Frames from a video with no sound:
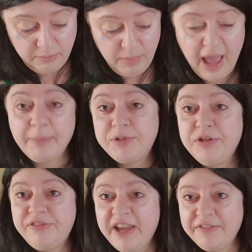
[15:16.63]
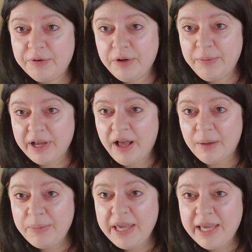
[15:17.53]
My absolute favorite would be
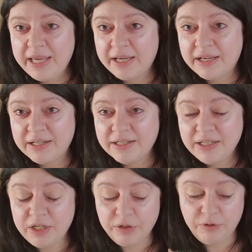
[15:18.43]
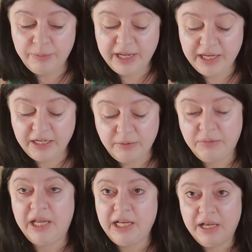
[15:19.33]
hot pink. You know what I mean?
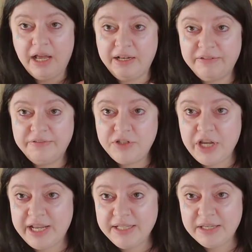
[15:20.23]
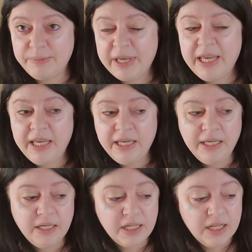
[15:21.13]
And any kind of shades of
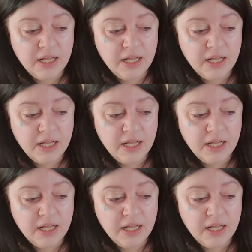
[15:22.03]
pink.